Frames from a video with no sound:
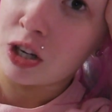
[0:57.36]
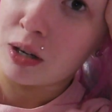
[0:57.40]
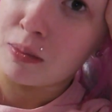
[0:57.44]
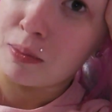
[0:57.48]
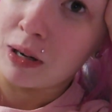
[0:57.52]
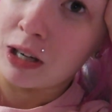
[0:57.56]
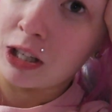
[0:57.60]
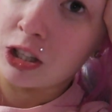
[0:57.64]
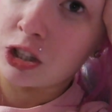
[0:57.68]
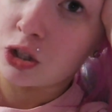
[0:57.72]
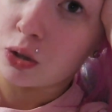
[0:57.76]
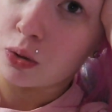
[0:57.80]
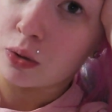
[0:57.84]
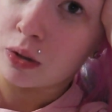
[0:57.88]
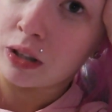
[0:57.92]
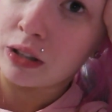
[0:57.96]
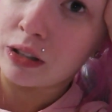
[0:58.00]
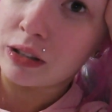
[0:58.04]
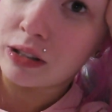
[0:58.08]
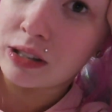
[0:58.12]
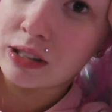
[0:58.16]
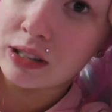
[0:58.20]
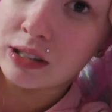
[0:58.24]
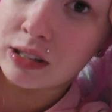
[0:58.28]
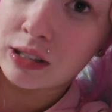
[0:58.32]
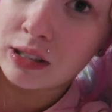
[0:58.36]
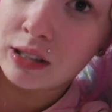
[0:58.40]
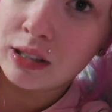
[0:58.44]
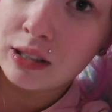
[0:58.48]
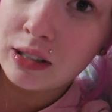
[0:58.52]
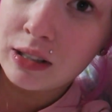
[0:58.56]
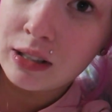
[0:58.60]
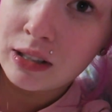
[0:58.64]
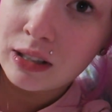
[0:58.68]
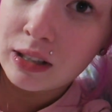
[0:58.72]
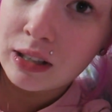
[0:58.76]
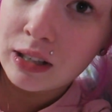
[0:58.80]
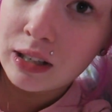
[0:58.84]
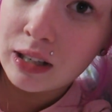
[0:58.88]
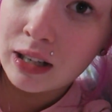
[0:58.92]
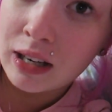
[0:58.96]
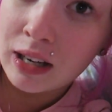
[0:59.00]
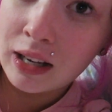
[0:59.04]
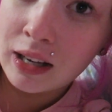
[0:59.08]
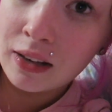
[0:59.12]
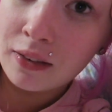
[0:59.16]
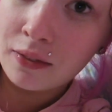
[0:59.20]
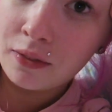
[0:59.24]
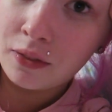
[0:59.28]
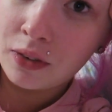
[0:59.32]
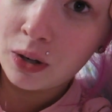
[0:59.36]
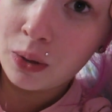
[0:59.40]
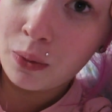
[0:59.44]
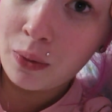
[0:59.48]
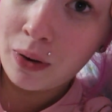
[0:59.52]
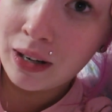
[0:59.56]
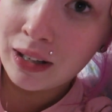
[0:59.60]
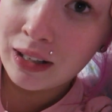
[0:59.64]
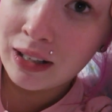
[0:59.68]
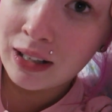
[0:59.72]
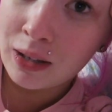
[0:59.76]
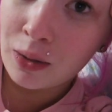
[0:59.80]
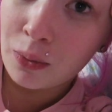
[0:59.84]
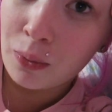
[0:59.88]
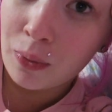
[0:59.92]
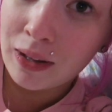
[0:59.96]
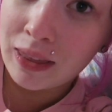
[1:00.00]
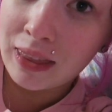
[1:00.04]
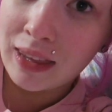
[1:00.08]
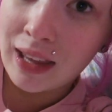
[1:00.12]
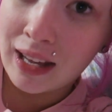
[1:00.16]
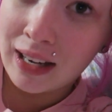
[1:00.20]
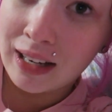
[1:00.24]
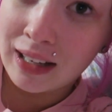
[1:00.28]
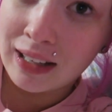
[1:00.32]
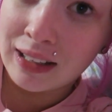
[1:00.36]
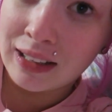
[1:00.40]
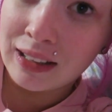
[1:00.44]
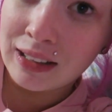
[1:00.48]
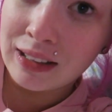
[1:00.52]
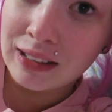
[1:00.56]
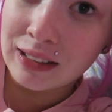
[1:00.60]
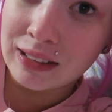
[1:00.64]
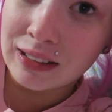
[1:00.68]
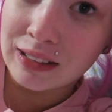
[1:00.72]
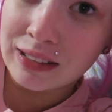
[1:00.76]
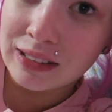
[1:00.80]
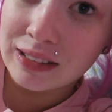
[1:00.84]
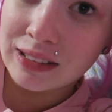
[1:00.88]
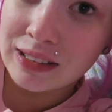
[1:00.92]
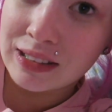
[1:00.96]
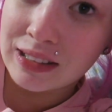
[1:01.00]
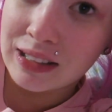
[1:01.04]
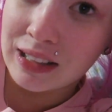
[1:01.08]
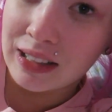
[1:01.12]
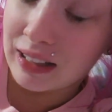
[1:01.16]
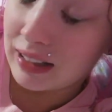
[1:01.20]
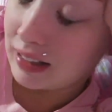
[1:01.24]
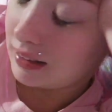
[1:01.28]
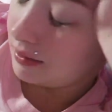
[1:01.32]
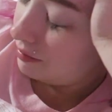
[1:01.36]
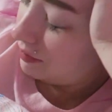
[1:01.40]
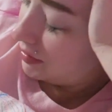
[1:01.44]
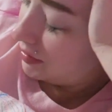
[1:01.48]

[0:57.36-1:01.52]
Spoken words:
on my shorts, and I have no idea what that is. Like,